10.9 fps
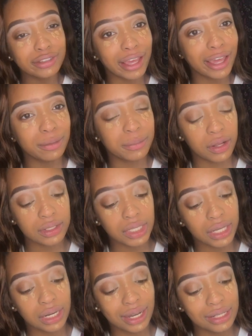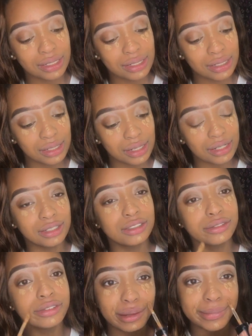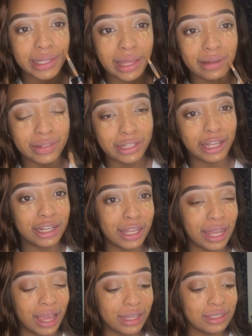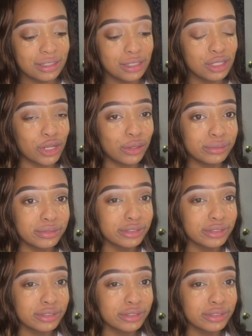And I'm also gonna conceal my laughing lines. So.